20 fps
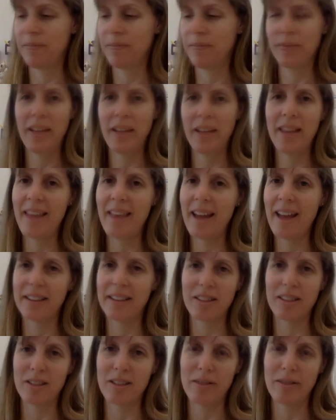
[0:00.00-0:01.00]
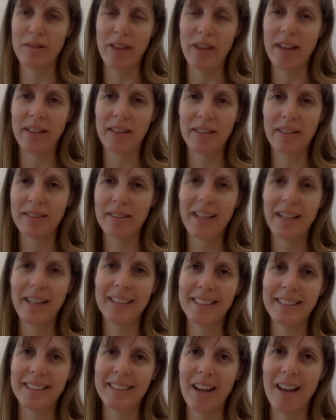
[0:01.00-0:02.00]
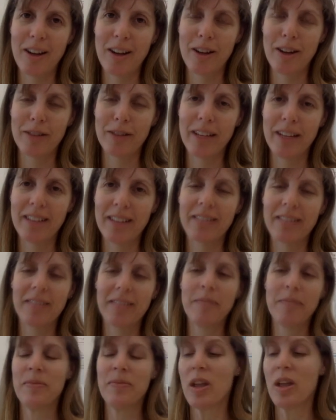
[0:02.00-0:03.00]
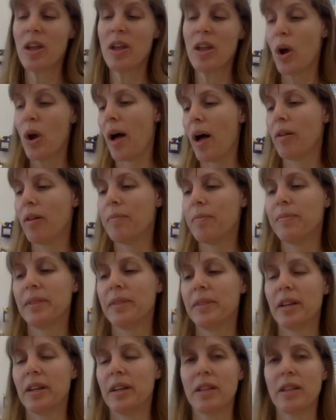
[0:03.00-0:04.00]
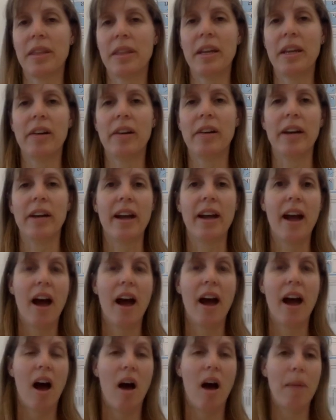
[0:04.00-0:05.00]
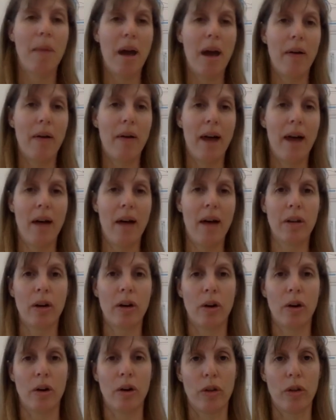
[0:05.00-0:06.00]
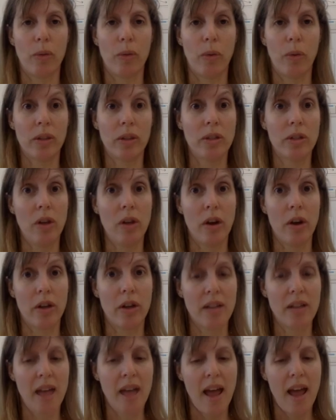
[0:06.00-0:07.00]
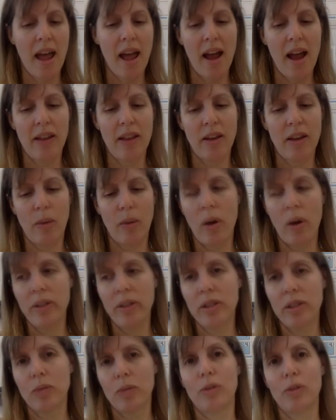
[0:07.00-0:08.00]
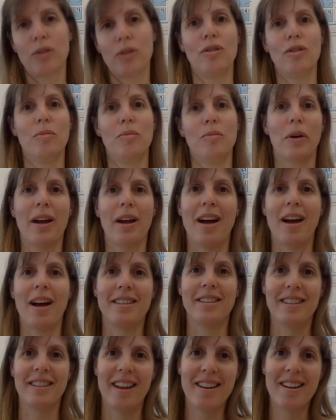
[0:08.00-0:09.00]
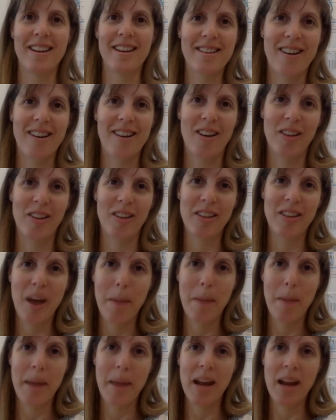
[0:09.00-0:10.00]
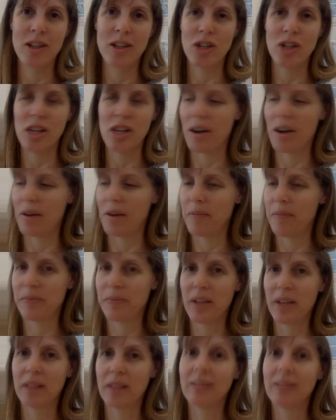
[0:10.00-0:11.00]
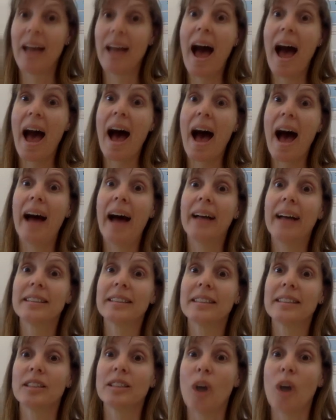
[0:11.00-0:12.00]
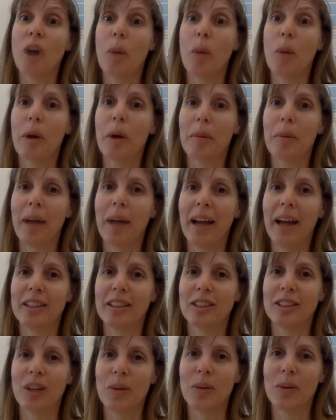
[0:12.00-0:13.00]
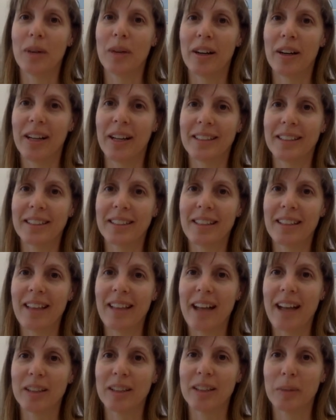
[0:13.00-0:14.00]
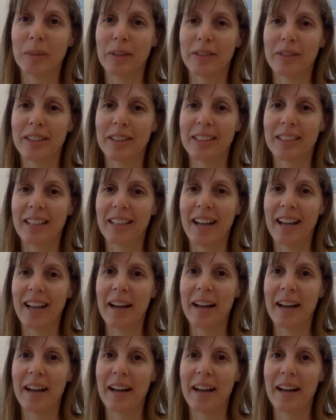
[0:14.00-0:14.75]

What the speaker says: That doesn't fit. That's not a good fit. Well, there's a theory about how the Earth once looked, and there once was a supercontinent called Pangaea. Last notebook page, don't worry, it's the last one for today.